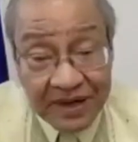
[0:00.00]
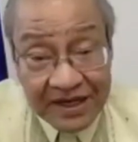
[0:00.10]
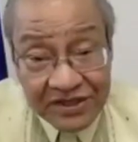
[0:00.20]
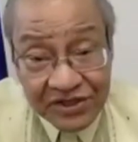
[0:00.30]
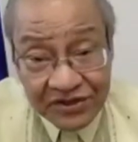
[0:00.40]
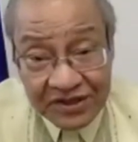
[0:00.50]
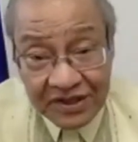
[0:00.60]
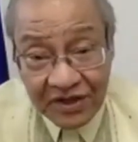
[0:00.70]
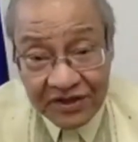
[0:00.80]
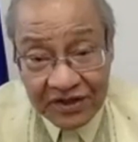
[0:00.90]
So
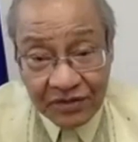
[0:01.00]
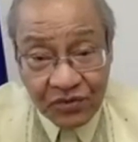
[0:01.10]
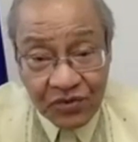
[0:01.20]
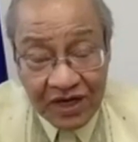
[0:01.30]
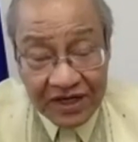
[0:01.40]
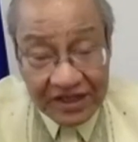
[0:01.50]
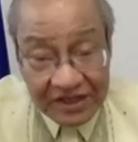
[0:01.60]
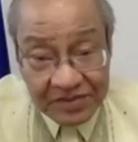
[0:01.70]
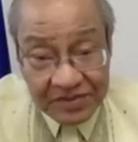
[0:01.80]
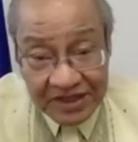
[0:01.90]
based on
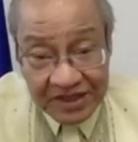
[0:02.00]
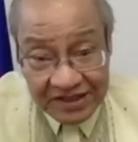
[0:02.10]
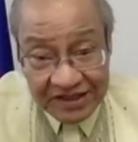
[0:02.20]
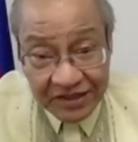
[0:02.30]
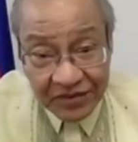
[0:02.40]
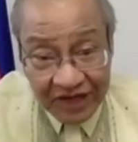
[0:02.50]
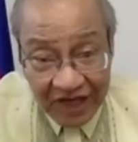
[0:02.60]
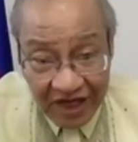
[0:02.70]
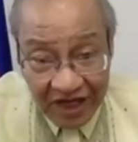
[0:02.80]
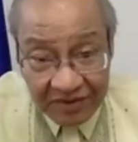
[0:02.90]
the Wuhan experience,
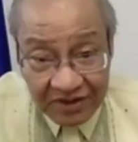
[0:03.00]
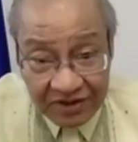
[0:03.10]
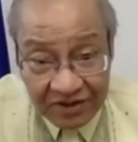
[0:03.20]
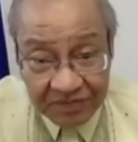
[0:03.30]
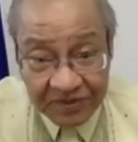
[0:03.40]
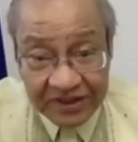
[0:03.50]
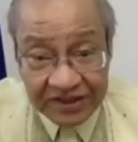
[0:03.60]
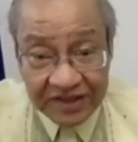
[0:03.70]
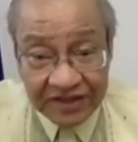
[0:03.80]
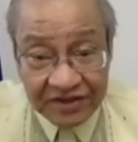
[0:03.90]
they were able to
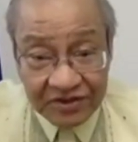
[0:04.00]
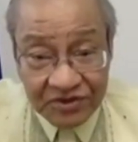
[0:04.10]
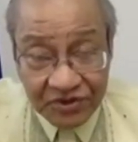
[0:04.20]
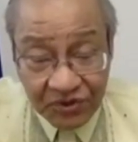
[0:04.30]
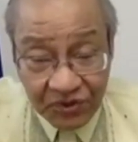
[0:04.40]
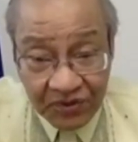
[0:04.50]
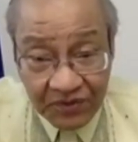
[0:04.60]
put it under control.